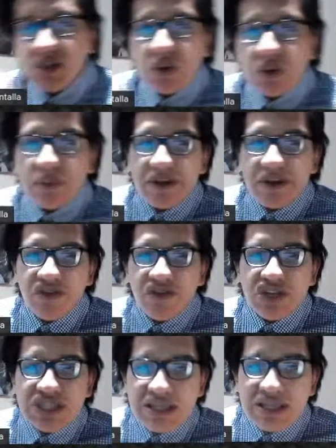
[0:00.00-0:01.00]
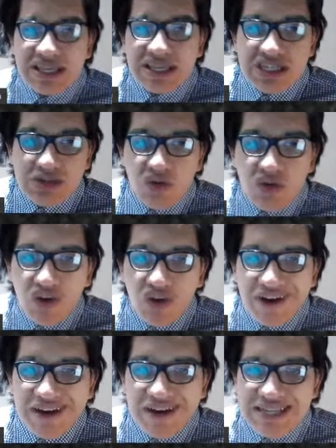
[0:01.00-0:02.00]
so very basically in terms of
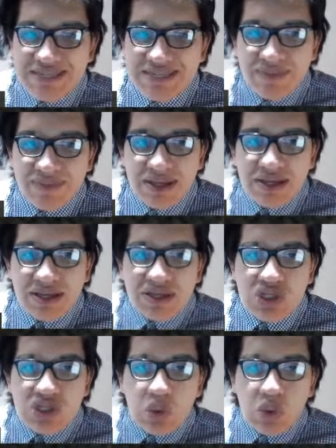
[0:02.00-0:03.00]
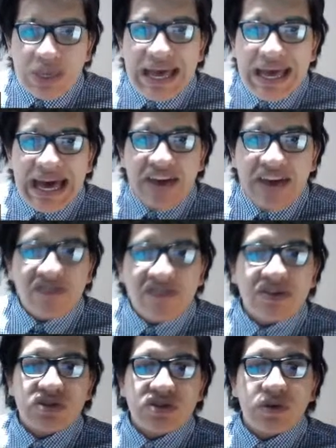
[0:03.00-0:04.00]
whereas. So we have
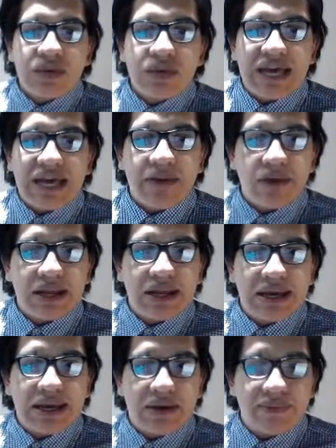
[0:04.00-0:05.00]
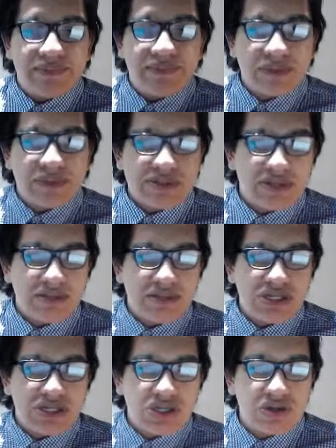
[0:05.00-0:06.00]
so we have right now. So let me
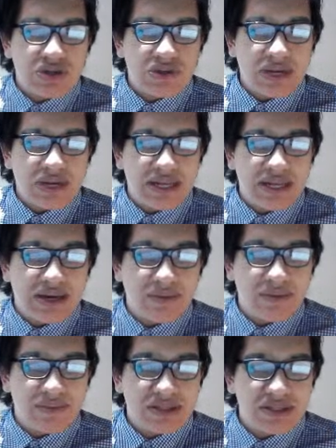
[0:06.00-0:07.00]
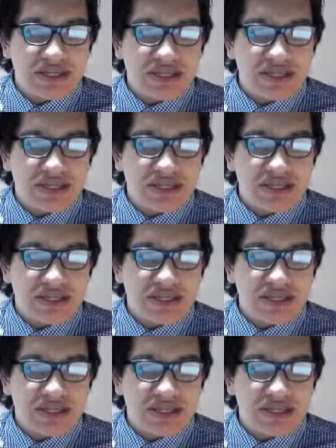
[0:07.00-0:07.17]
show you right now in